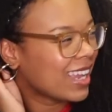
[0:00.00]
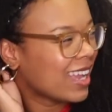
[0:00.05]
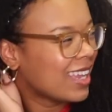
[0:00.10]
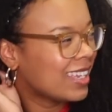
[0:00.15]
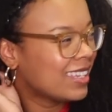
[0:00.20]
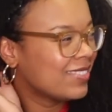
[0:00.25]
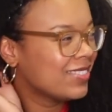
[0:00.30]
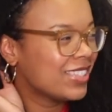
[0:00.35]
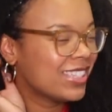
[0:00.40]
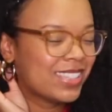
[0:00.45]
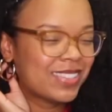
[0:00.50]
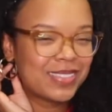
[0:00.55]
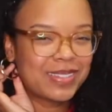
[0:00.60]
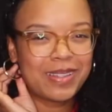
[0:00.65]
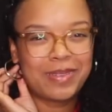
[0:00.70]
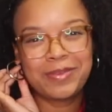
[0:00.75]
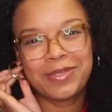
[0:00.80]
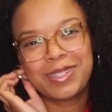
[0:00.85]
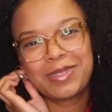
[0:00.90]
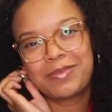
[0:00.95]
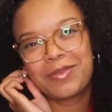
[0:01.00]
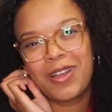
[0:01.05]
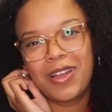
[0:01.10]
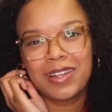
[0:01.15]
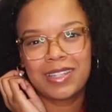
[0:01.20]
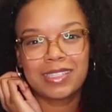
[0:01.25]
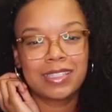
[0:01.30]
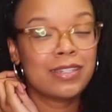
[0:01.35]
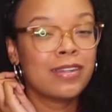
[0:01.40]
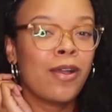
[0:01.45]
I'm just, I'm just
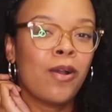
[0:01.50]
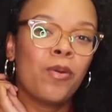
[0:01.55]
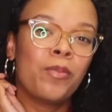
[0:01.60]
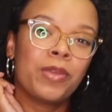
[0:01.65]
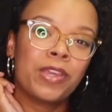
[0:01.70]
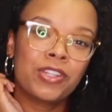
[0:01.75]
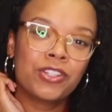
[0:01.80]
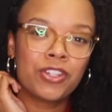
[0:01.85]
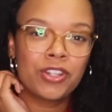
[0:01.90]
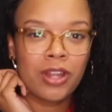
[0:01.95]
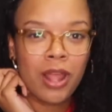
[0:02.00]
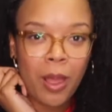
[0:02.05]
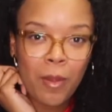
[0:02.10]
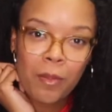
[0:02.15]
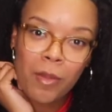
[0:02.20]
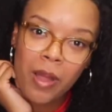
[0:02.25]
modest. No, bitch, you're not